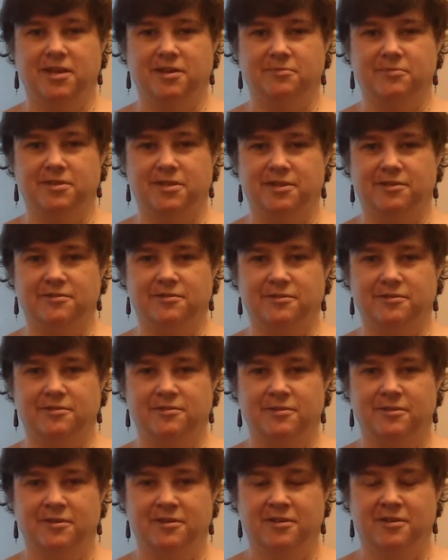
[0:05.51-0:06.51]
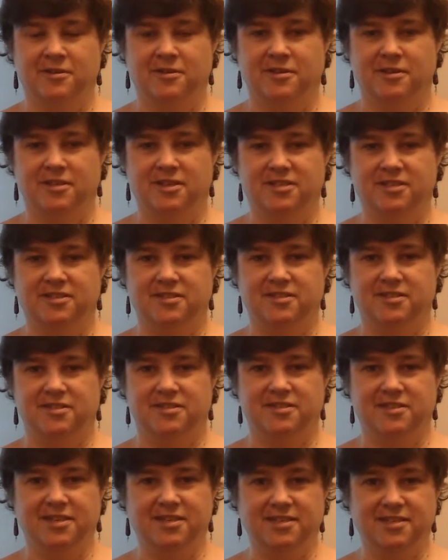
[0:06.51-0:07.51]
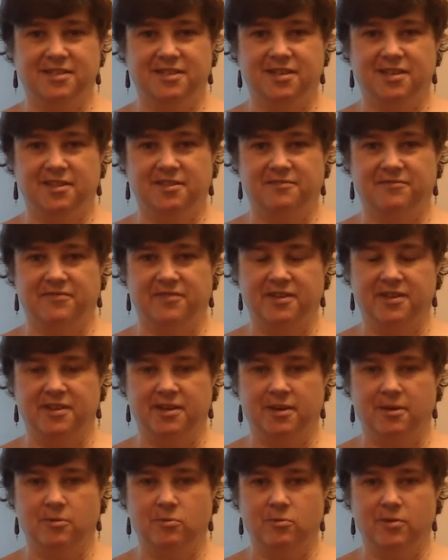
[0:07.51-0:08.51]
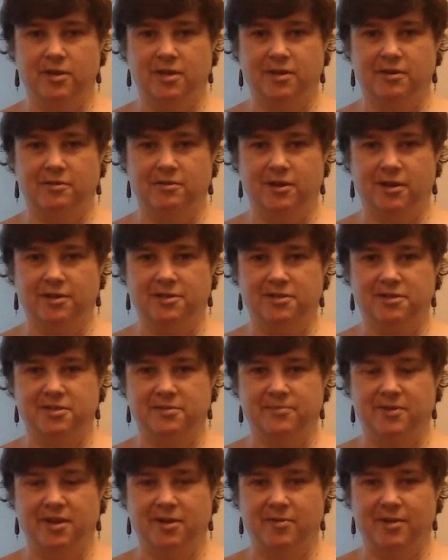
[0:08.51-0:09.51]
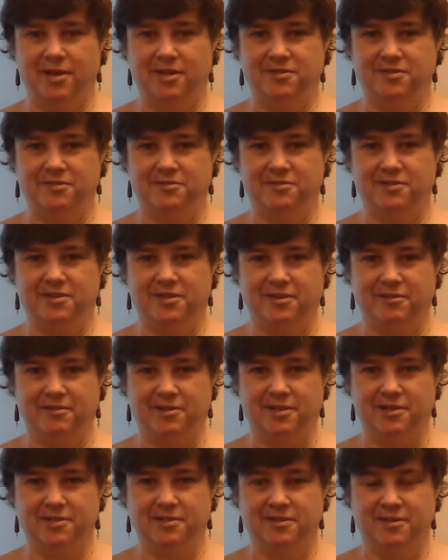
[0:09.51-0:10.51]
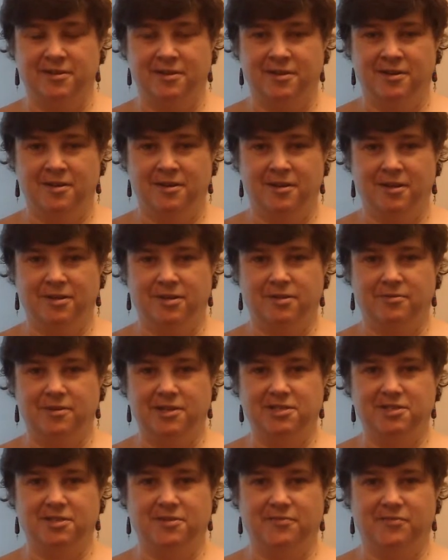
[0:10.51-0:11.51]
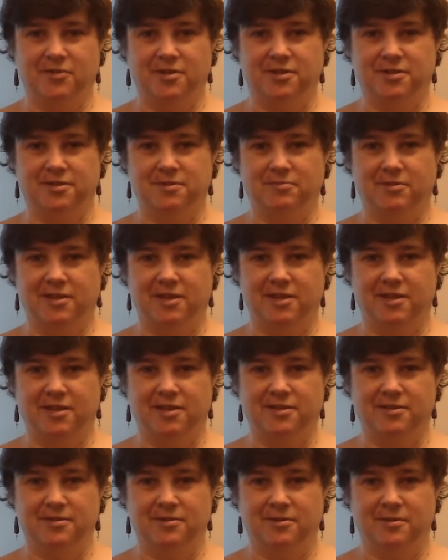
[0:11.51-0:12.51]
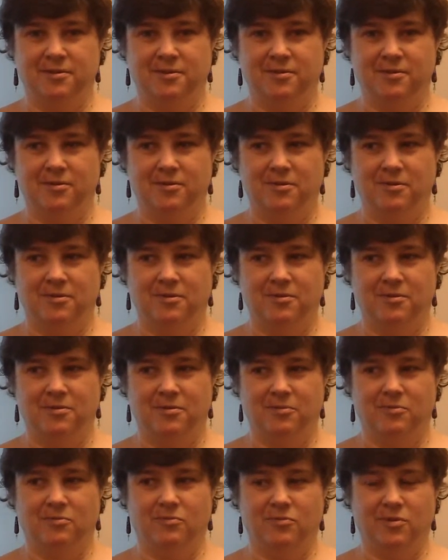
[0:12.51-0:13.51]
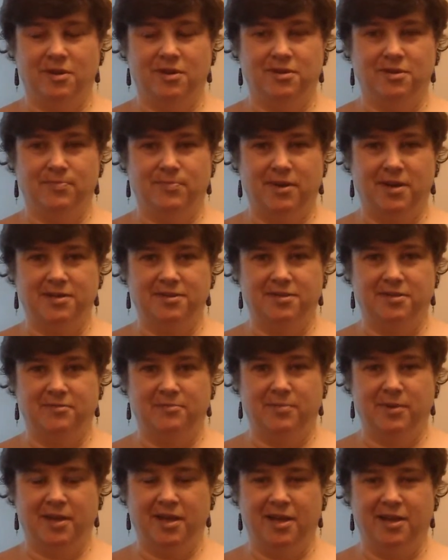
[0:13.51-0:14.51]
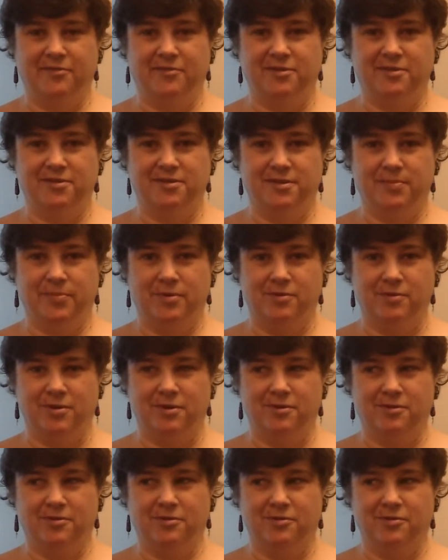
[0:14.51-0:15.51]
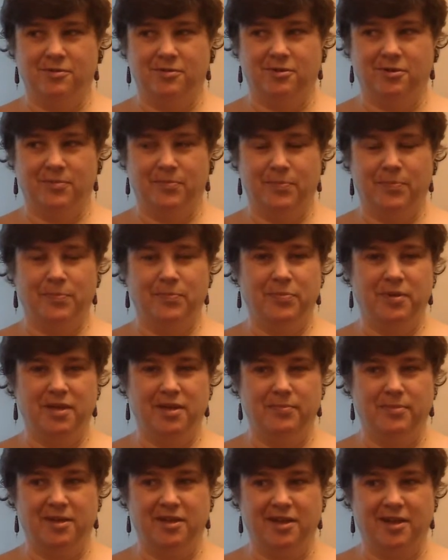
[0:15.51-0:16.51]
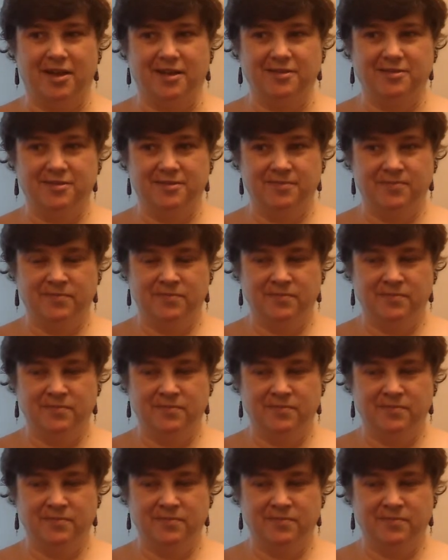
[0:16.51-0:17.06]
Now Center. This is the 16th video in our Autism Now Answer series. The question for this week is, what is positive behavior support, or PBS?